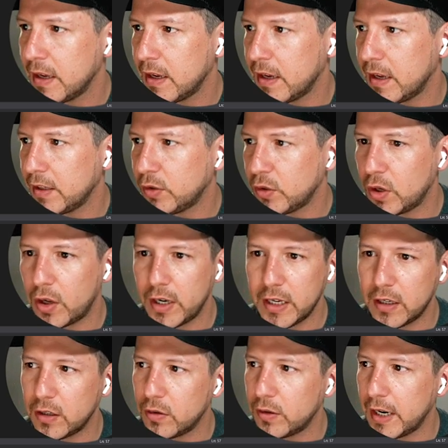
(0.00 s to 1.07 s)
And do not
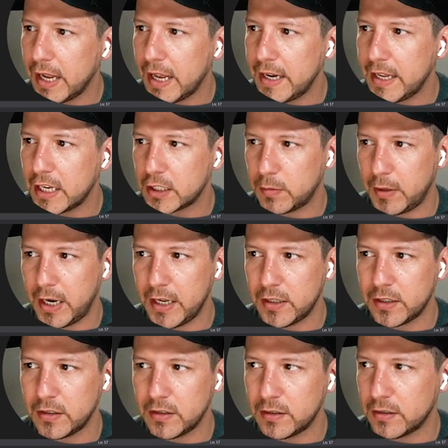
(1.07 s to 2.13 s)
include any explanation.